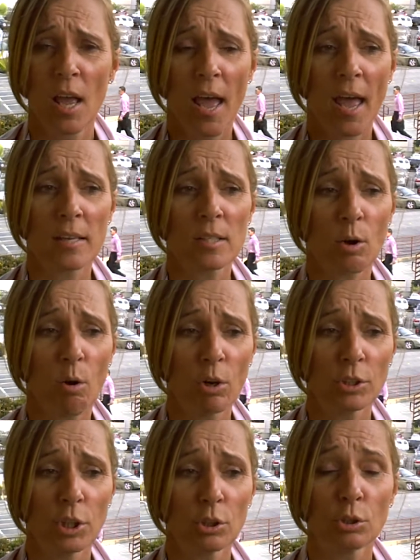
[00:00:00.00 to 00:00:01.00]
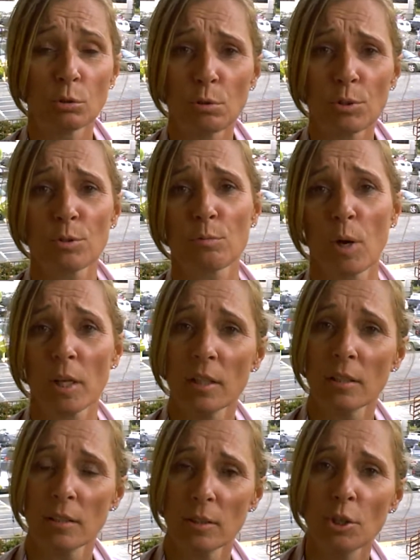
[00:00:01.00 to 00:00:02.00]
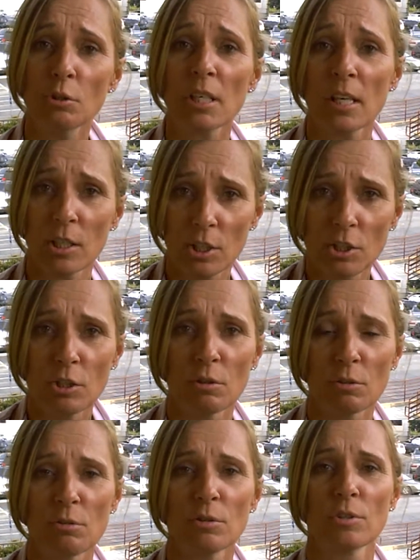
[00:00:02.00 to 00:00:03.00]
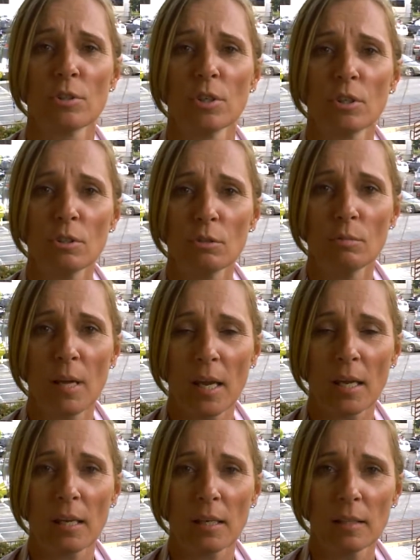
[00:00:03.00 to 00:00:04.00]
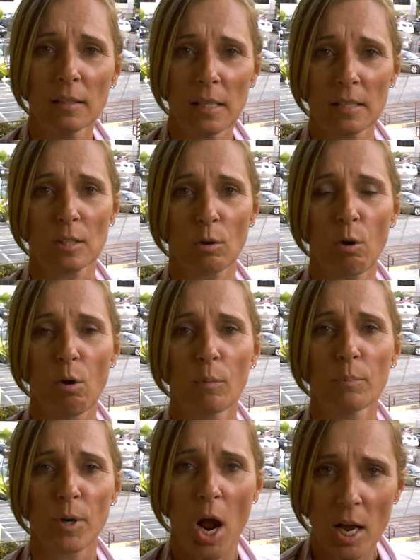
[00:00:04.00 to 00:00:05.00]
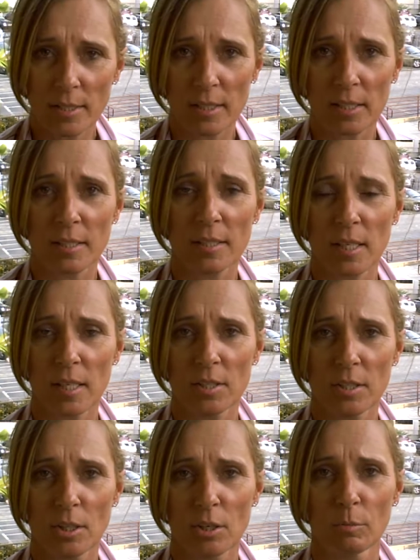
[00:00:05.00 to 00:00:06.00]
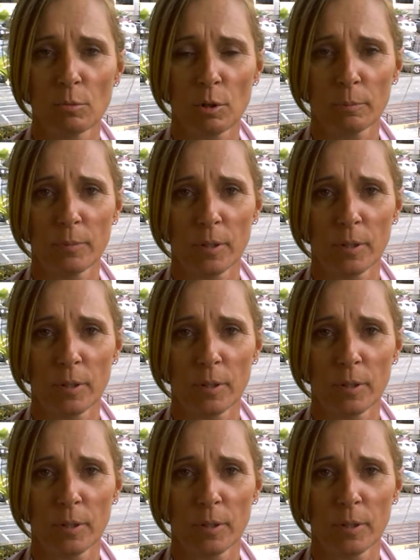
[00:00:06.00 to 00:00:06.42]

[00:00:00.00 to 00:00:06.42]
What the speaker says: has all the tools, what you can use to make this whole process easier, more